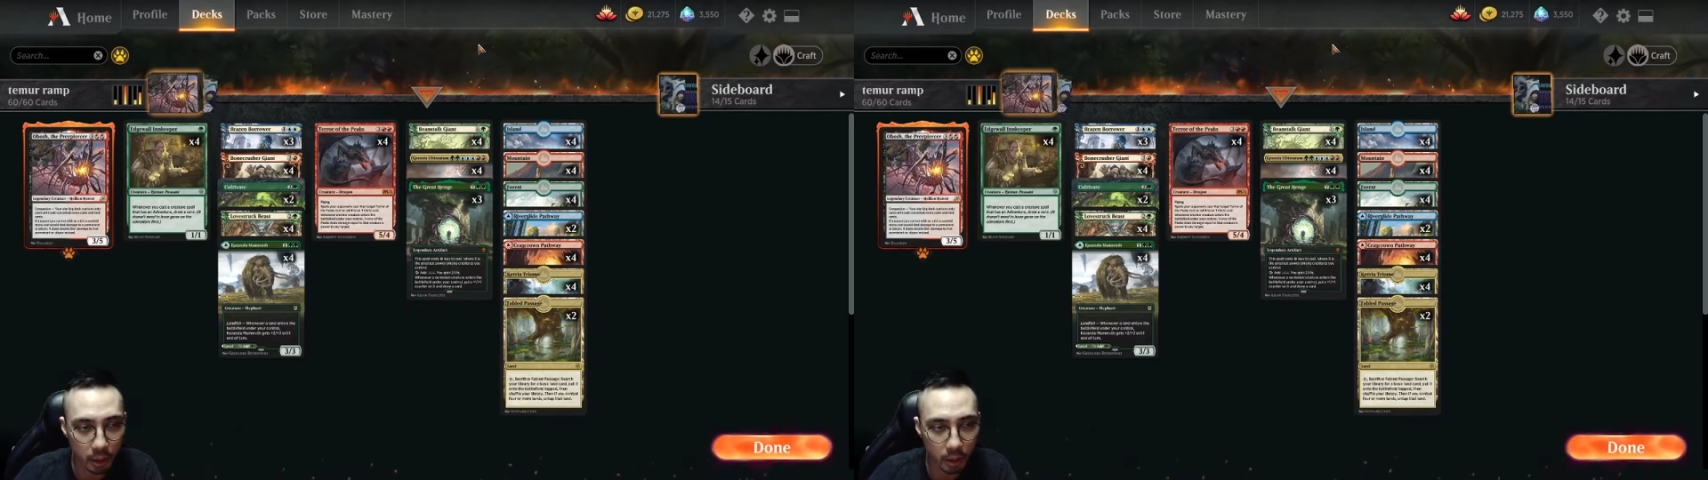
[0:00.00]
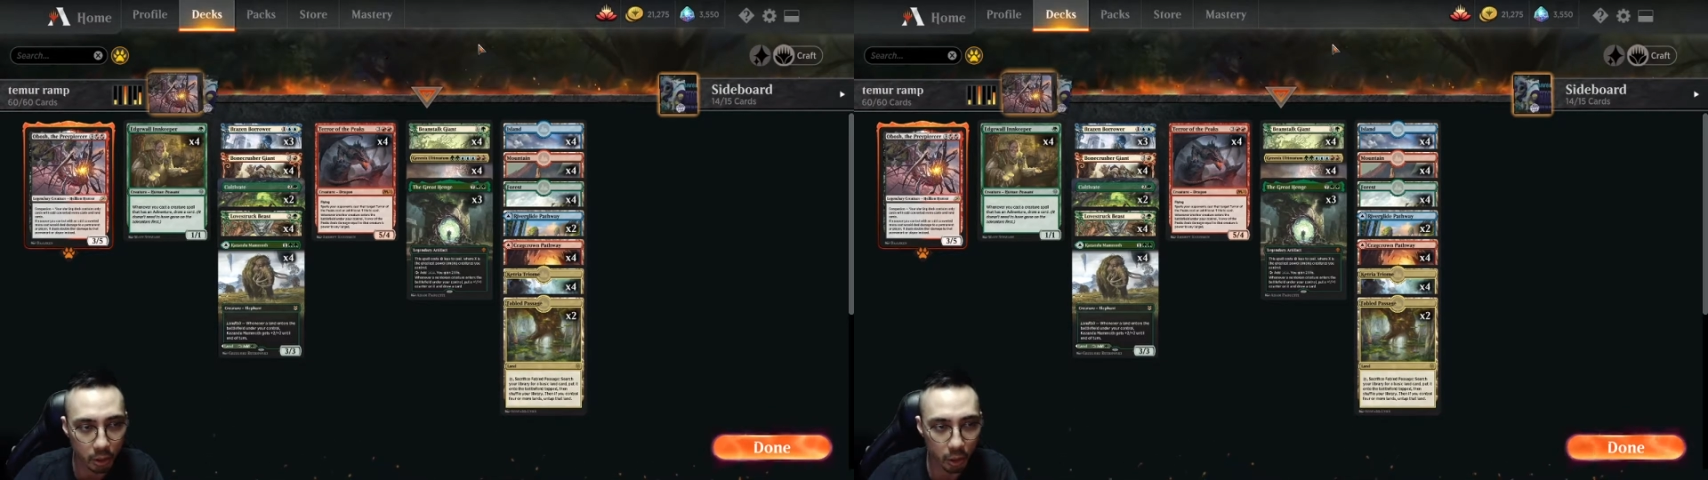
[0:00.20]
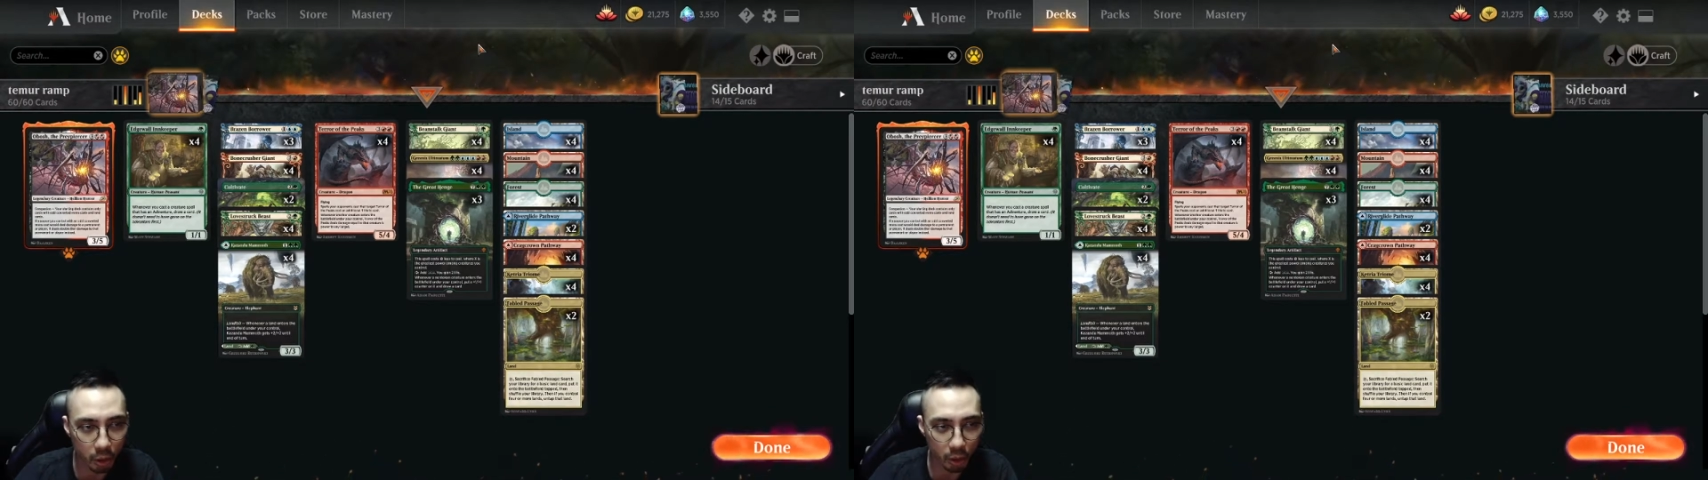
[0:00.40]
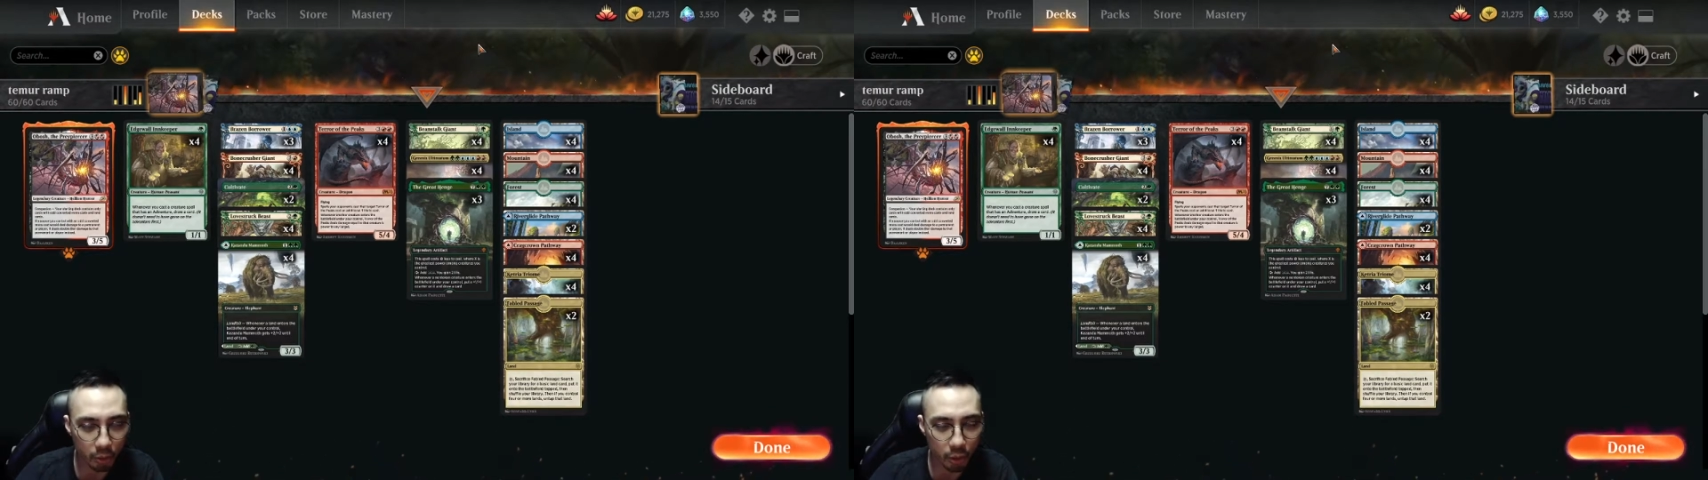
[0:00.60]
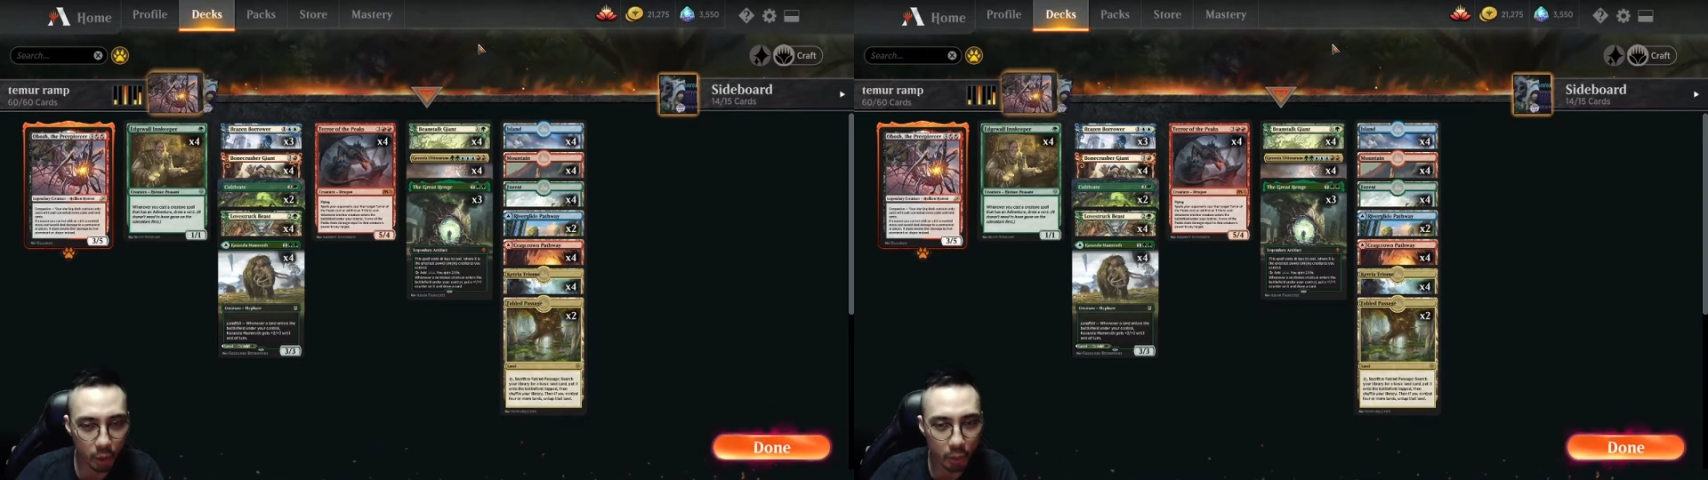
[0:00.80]
So
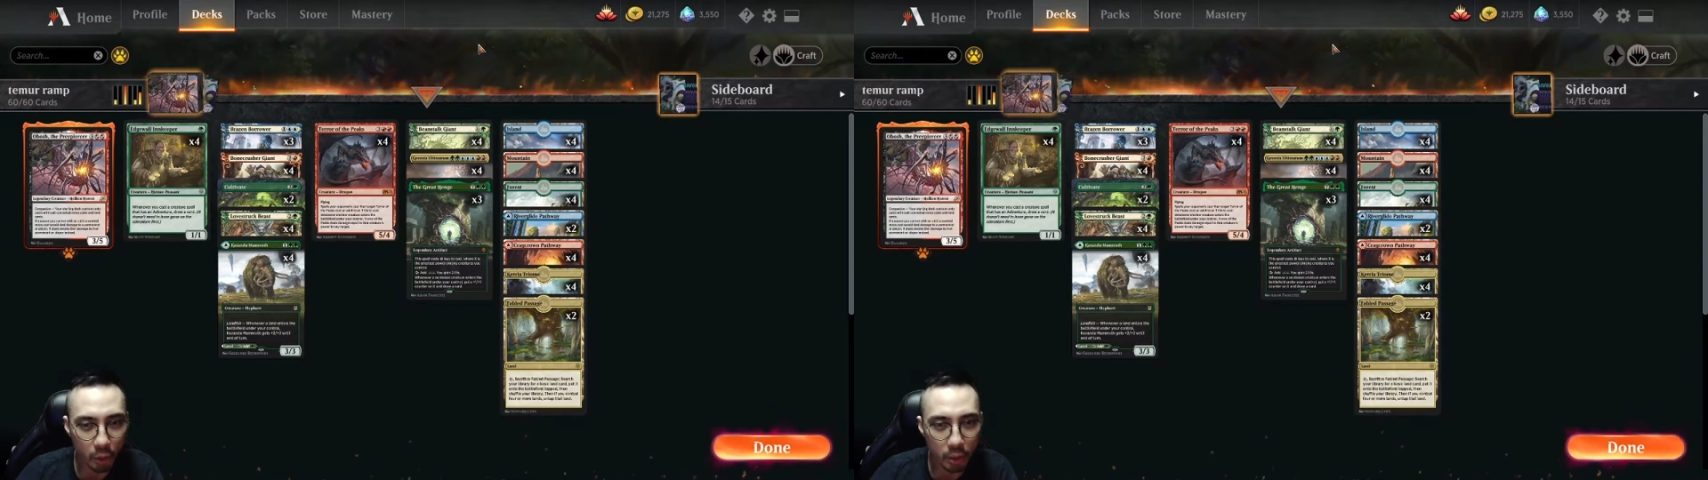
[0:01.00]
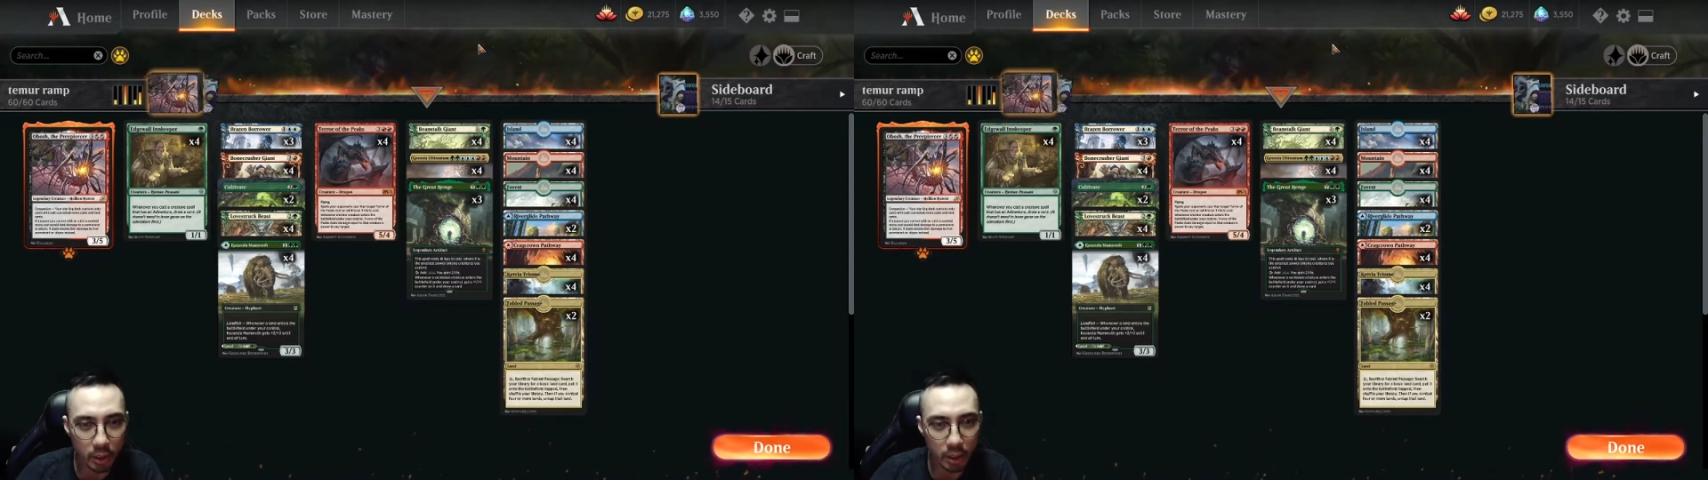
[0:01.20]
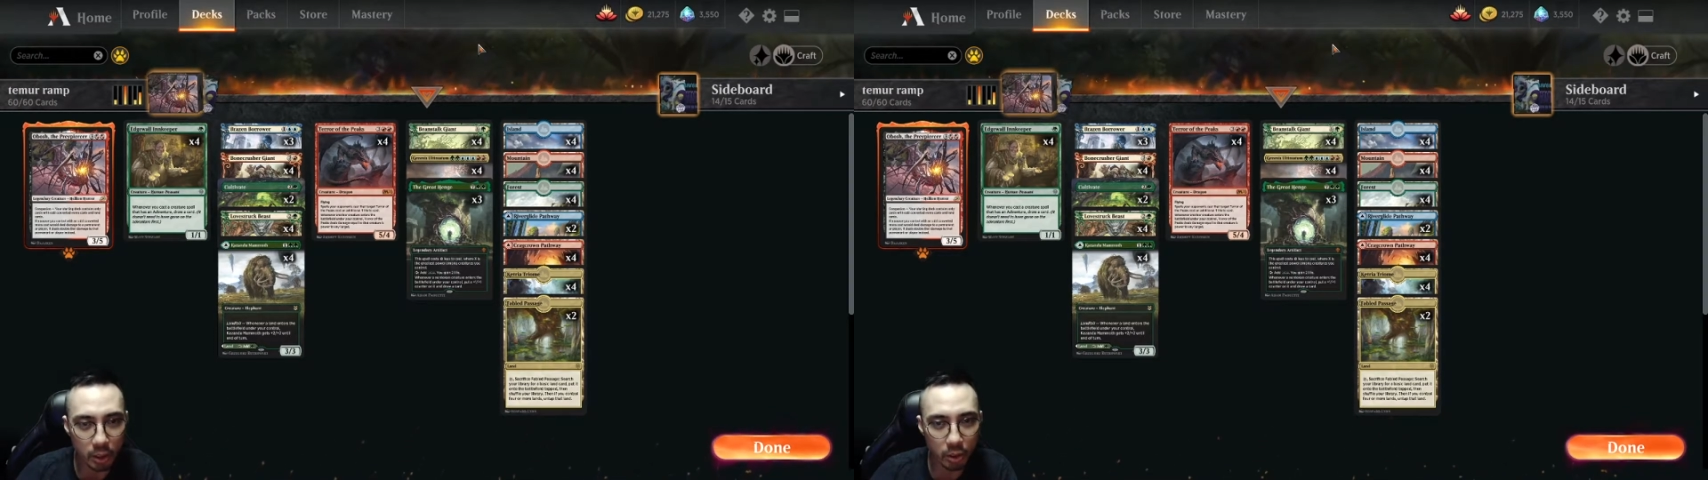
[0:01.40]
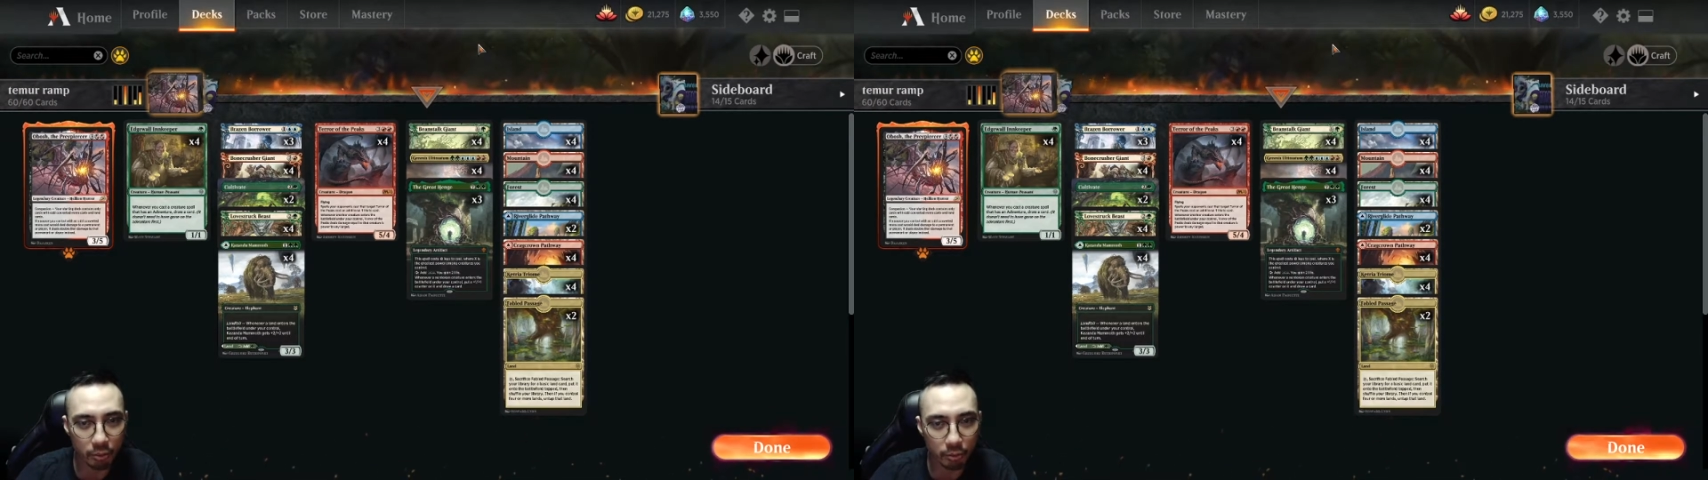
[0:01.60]
if your opponent is